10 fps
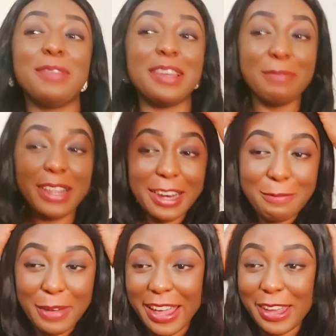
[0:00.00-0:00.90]
me clear my
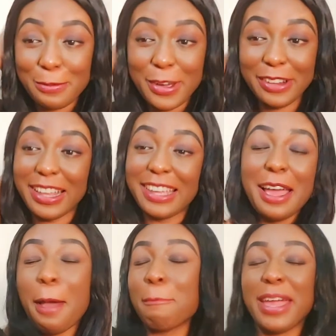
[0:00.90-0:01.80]
head well. Like,
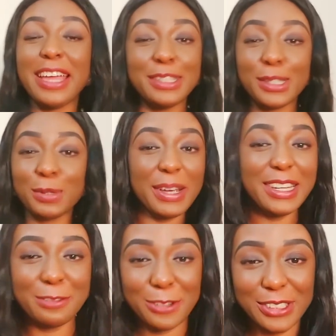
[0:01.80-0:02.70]
my head is swelling
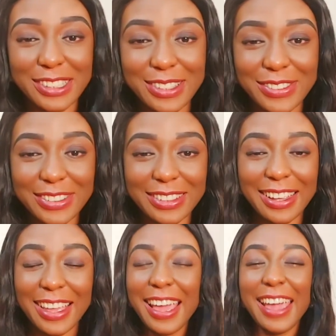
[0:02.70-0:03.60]
for this one.
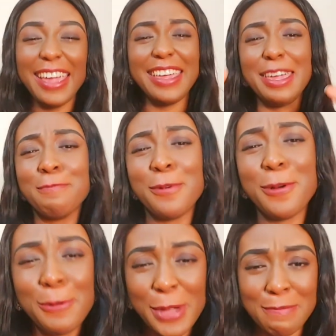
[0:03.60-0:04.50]
Igbo
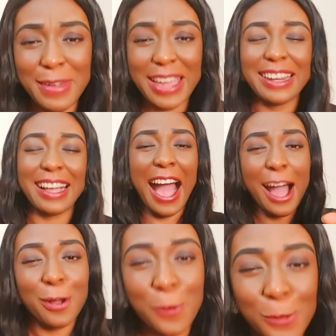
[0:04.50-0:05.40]
women can
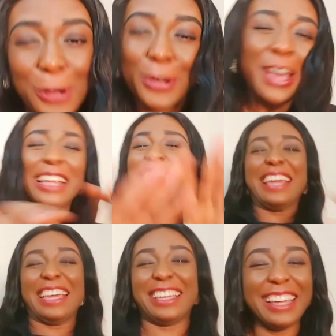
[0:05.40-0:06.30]
cook.
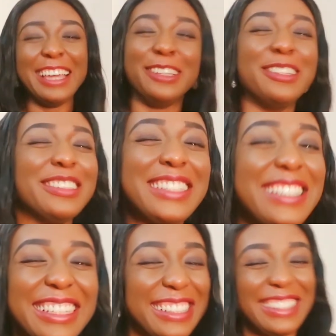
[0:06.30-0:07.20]
Like,
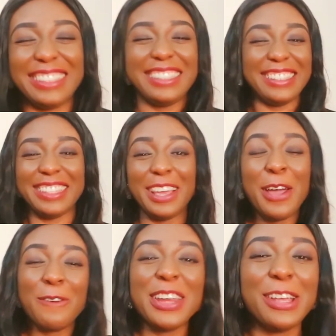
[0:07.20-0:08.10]
see.
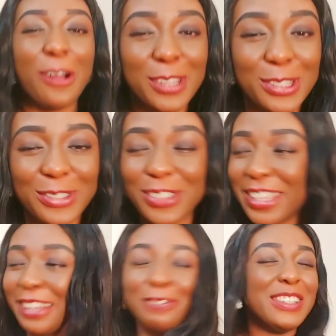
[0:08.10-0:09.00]
When it comes to
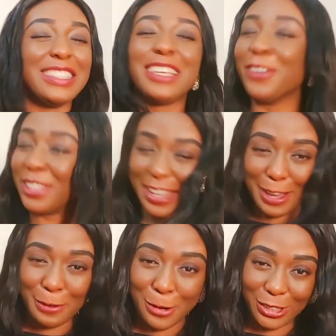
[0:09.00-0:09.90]
cooking, please give us
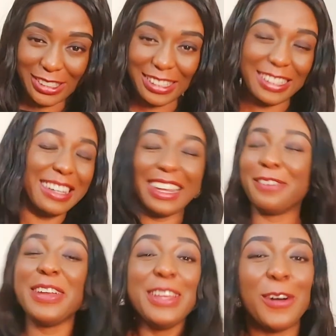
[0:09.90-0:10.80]
A1. Like, when
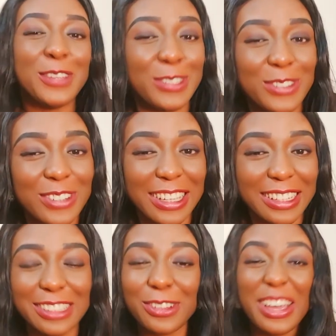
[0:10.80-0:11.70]
it comes to cooking, it's
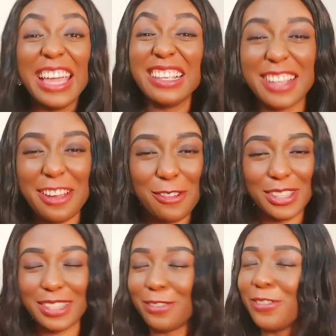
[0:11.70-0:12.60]
your A0,
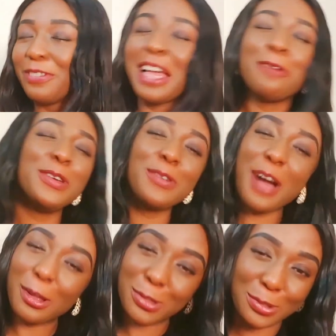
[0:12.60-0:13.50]
so we know how
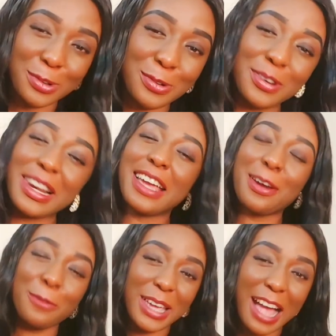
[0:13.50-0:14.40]
to cook. Like,
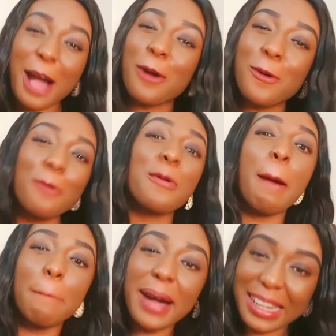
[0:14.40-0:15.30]
we can cook. We are
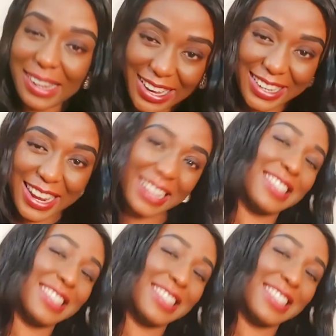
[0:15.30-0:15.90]
bad like that.